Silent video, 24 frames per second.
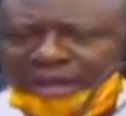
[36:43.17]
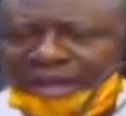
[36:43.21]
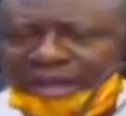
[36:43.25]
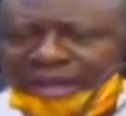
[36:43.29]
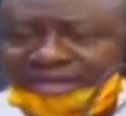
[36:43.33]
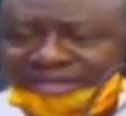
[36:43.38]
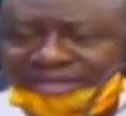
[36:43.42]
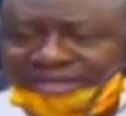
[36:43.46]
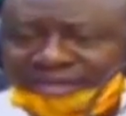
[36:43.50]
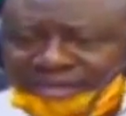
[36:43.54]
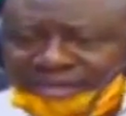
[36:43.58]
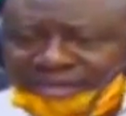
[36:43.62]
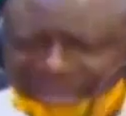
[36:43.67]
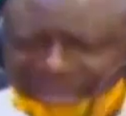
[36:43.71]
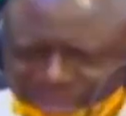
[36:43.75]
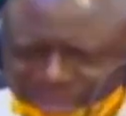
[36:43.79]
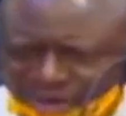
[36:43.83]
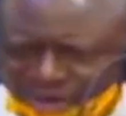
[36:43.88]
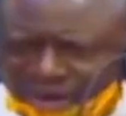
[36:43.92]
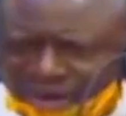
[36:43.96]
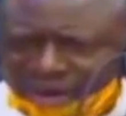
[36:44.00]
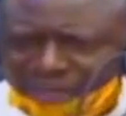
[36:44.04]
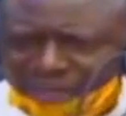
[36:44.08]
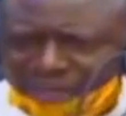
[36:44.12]
at
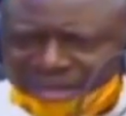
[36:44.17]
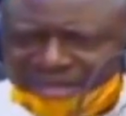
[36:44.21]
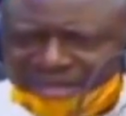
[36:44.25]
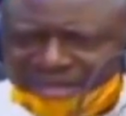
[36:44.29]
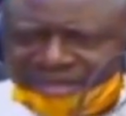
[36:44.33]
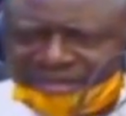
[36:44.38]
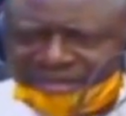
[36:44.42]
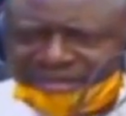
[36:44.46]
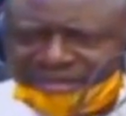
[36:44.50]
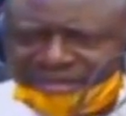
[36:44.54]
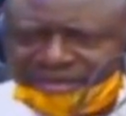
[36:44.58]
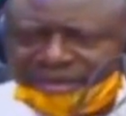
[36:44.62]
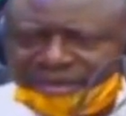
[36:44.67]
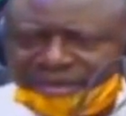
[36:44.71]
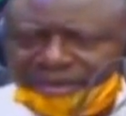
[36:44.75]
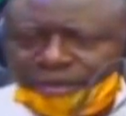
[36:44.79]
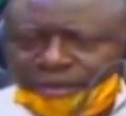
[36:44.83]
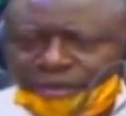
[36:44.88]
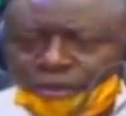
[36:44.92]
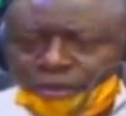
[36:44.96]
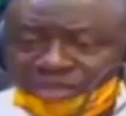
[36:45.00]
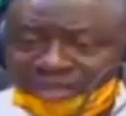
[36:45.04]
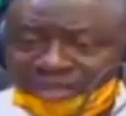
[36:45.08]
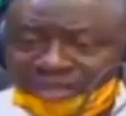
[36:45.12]
natural remedies
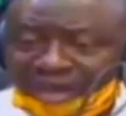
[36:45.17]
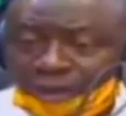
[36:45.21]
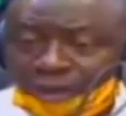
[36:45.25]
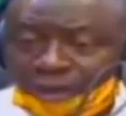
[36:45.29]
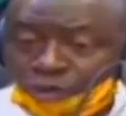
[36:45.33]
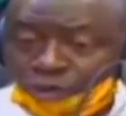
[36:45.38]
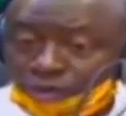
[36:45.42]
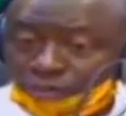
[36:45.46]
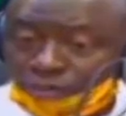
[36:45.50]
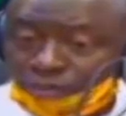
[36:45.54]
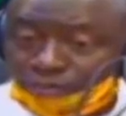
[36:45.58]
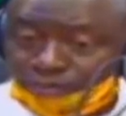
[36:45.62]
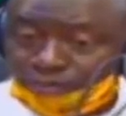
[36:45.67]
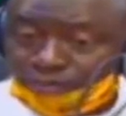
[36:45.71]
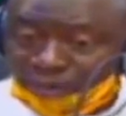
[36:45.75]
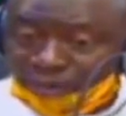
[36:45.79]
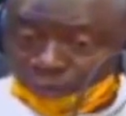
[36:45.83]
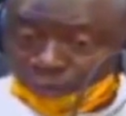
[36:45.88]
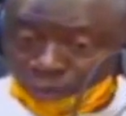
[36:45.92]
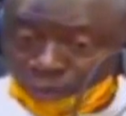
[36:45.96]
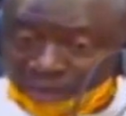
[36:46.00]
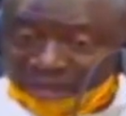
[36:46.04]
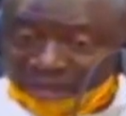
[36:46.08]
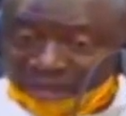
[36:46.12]
which are
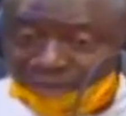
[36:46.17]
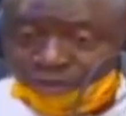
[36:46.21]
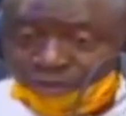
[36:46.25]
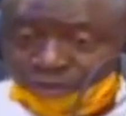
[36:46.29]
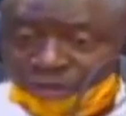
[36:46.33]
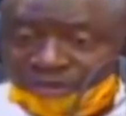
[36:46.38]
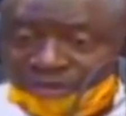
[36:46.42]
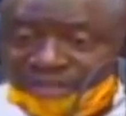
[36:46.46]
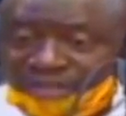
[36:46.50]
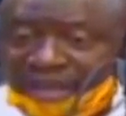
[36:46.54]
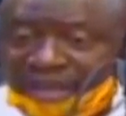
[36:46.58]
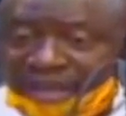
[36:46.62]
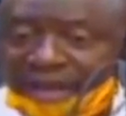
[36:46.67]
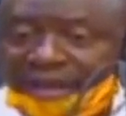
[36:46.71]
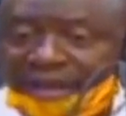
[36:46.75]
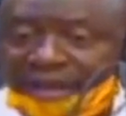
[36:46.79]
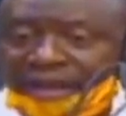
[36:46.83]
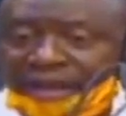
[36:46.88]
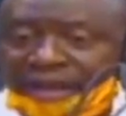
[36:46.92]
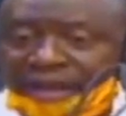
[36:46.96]
peculiar to us here.